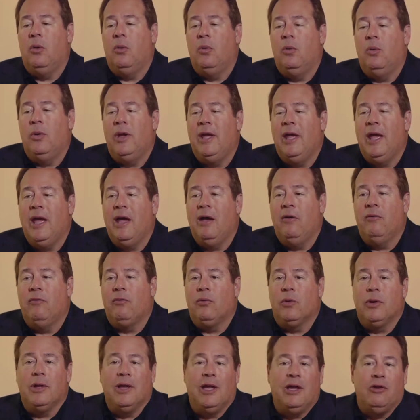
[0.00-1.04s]
We have
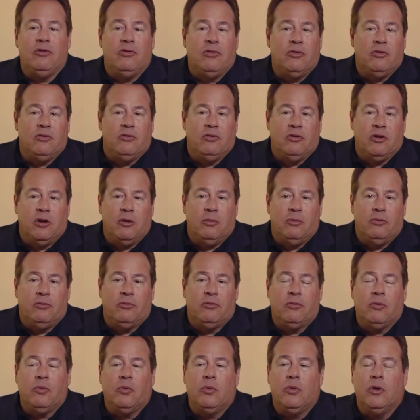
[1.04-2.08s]

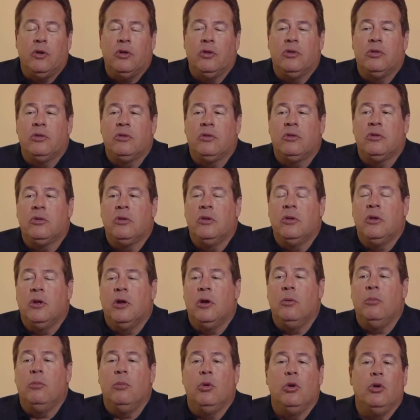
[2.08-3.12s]
relationships with
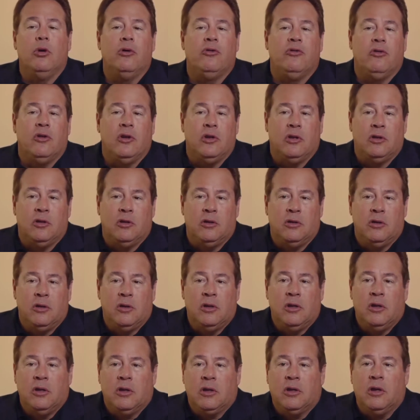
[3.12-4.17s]
emerging
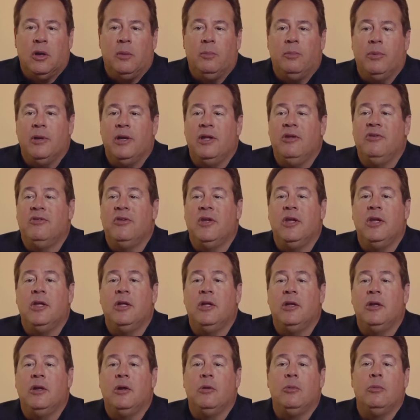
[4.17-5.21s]
companies
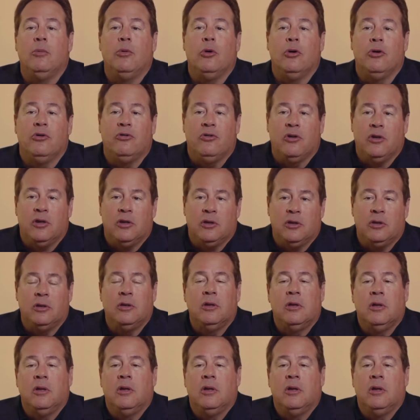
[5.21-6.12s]
in emerging